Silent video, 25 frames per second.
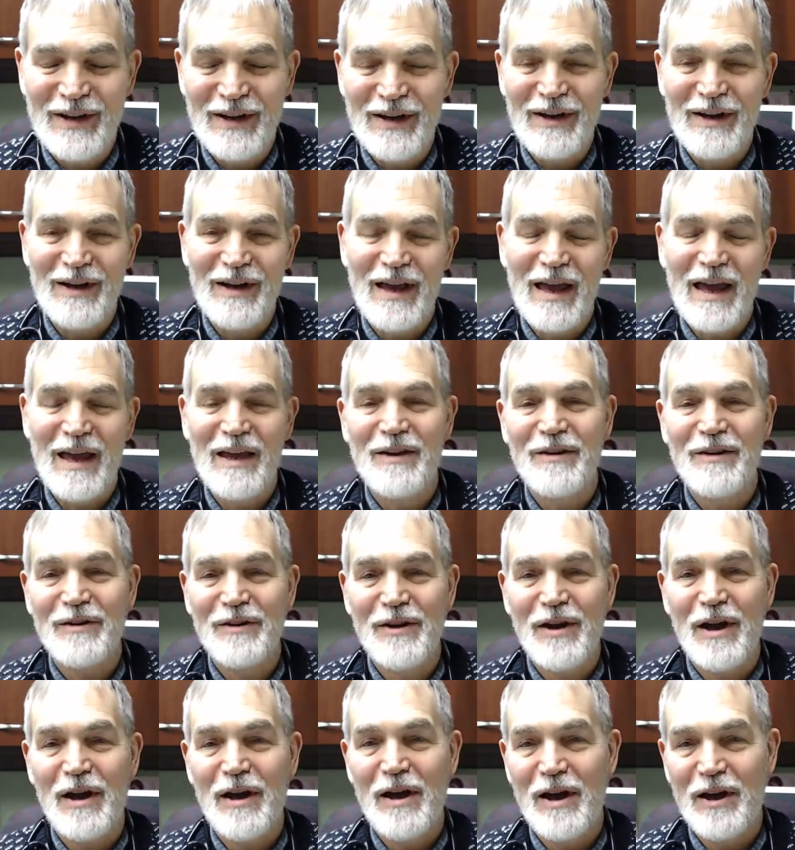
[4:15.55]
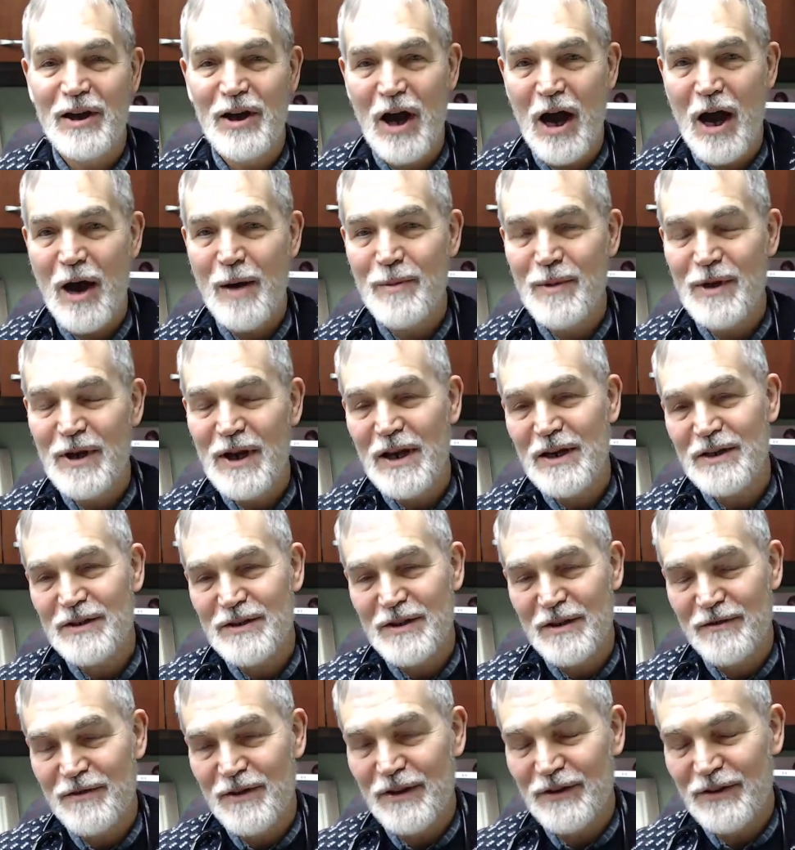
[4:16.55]
And a
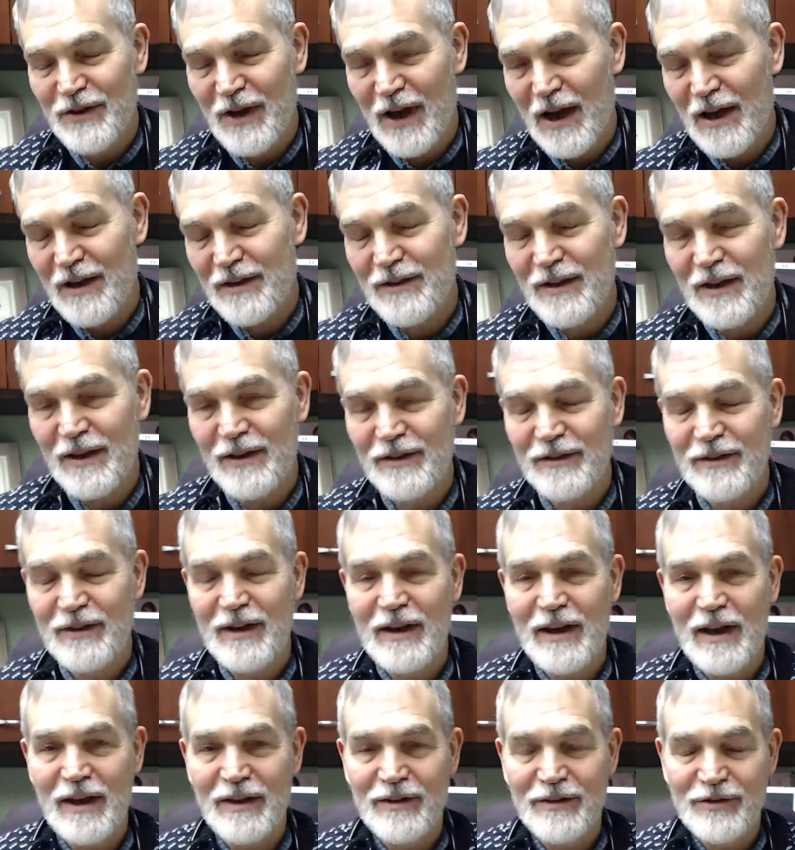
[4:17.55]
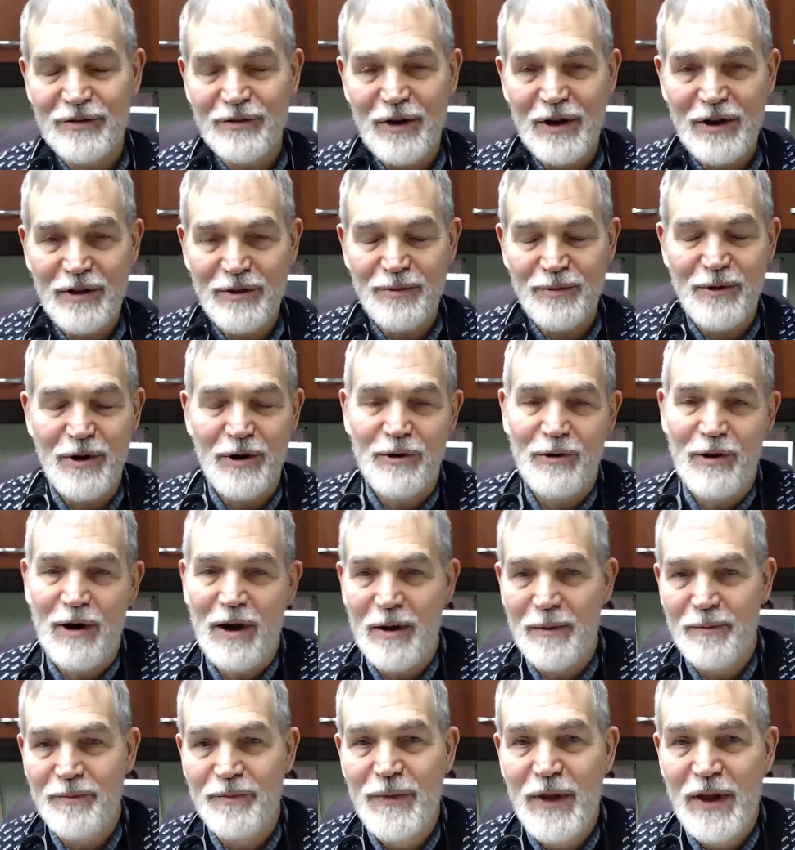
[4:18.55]
combination of this high-intensity and strength
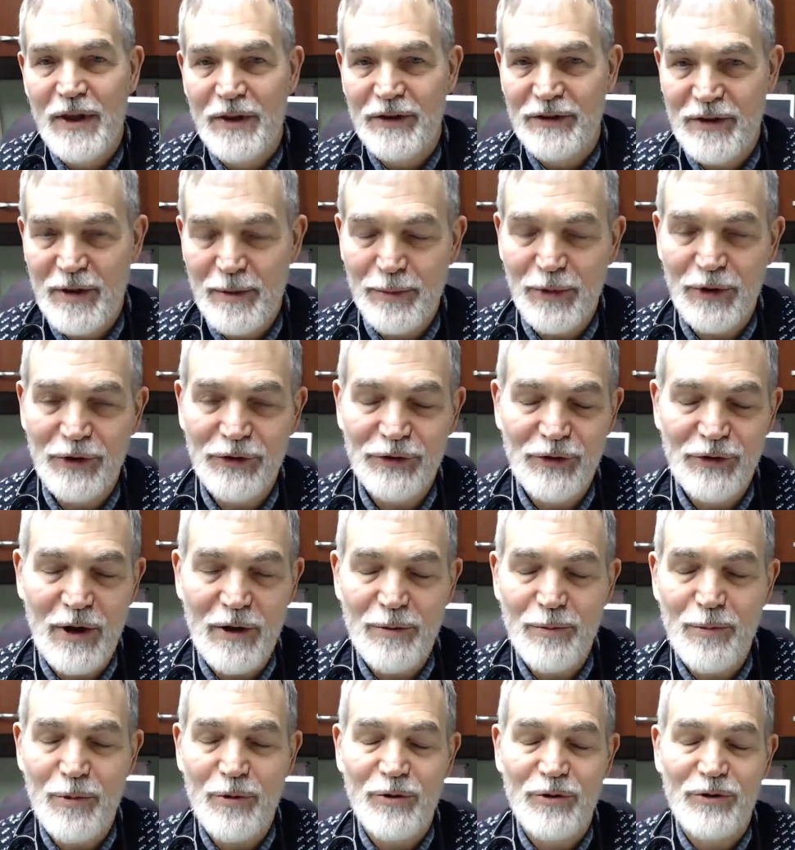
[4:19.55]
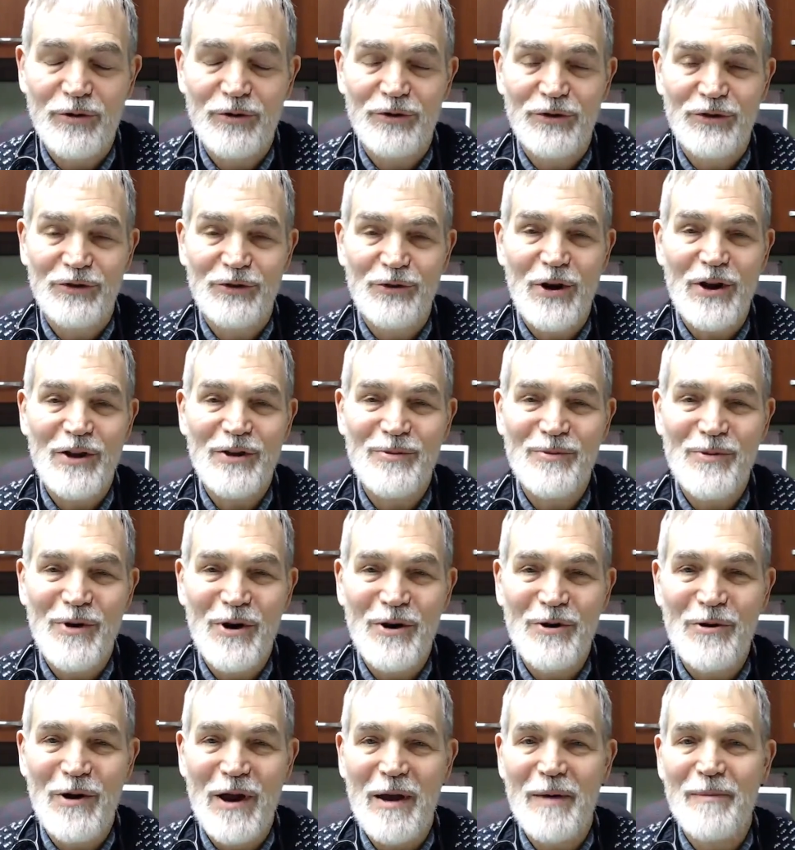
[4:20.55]
program, simple strength
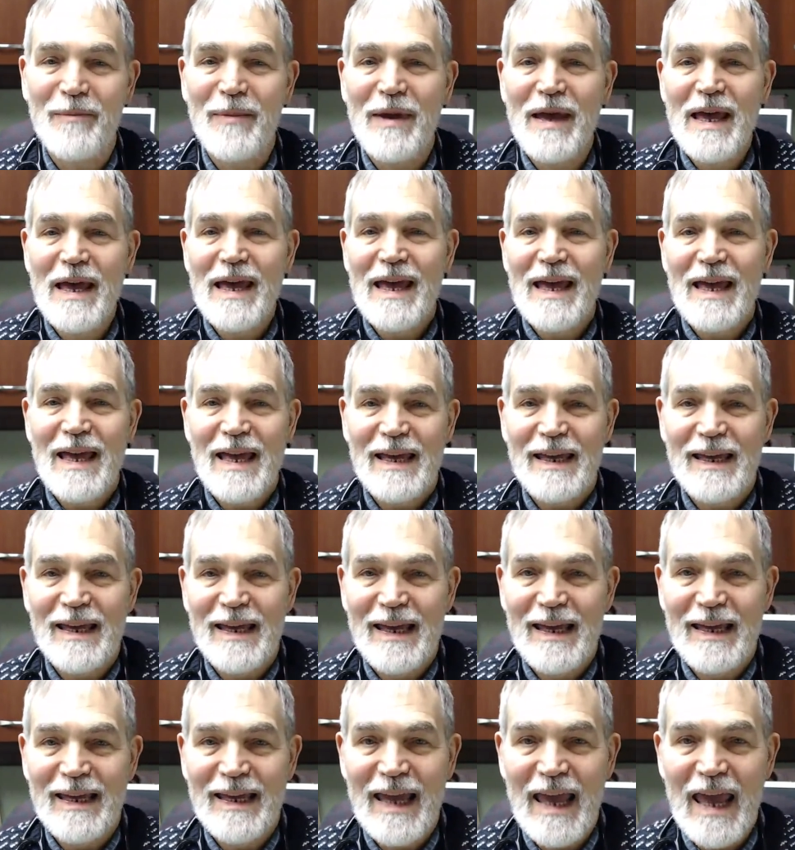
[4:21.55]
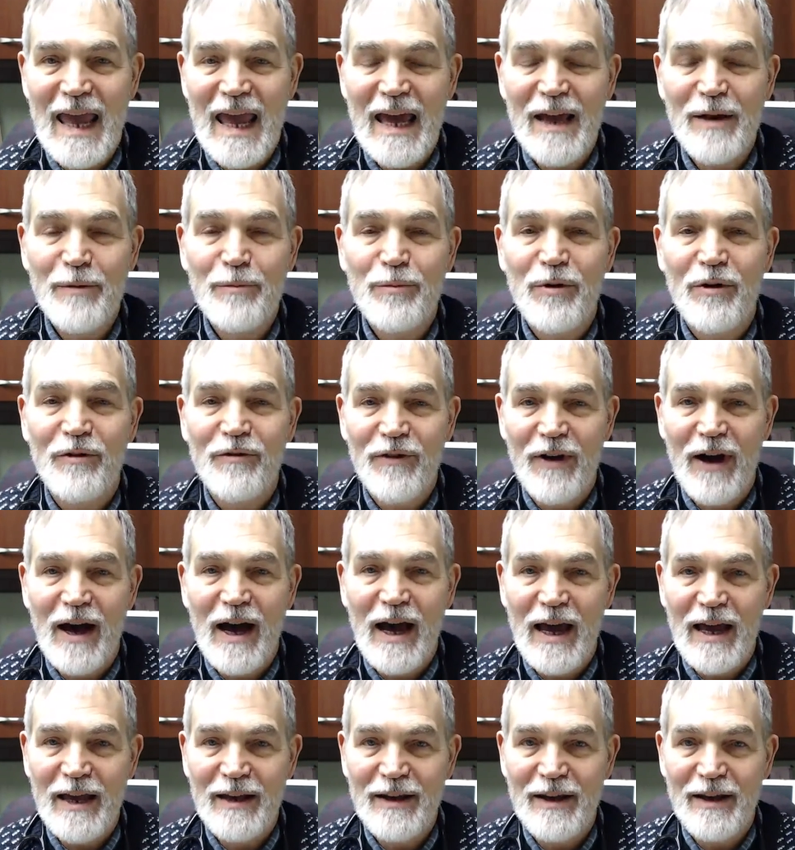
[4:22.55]
program, can
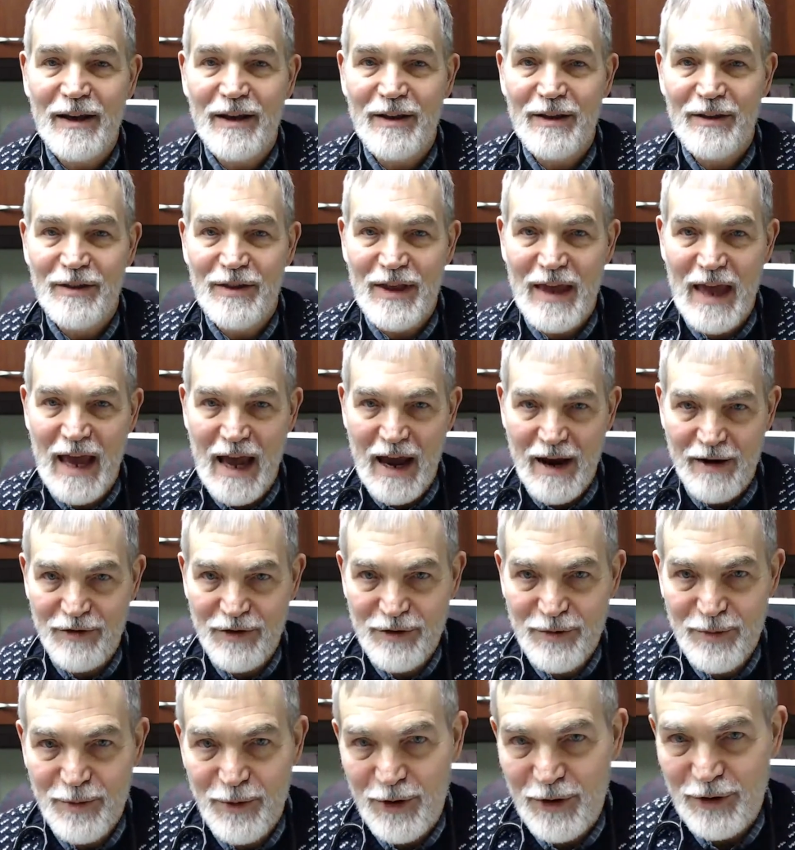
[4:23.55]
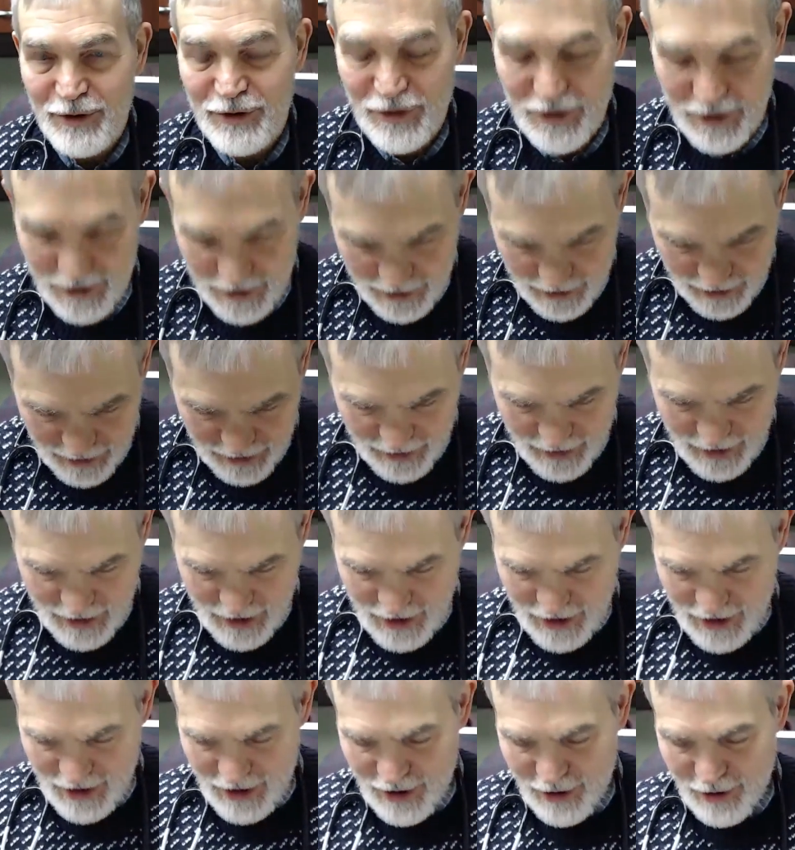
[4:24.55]
provide the average person
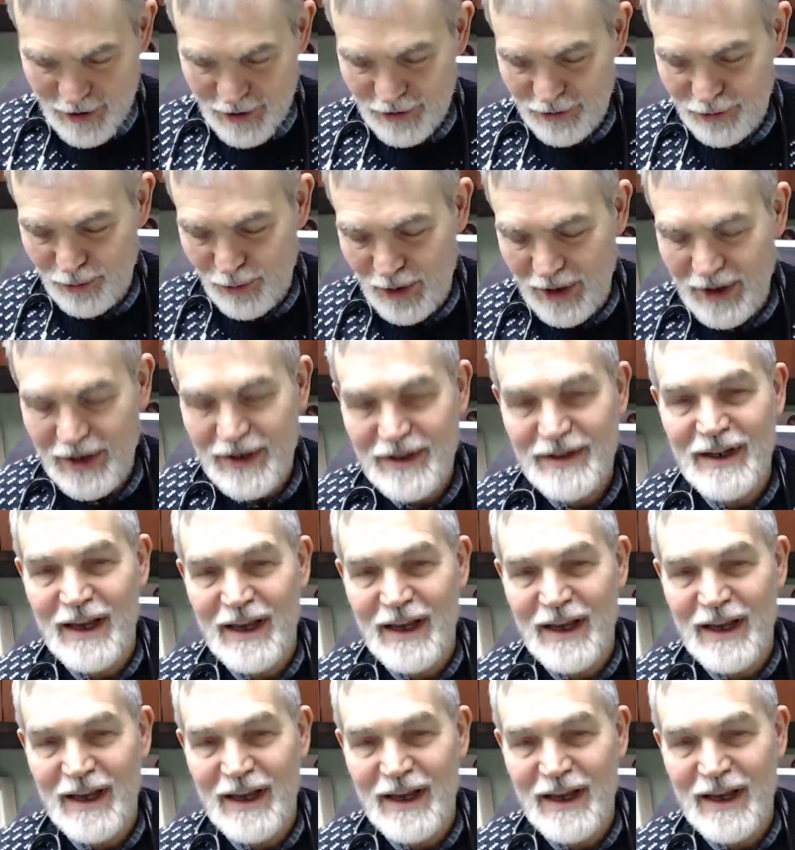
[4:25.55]
who is wanting to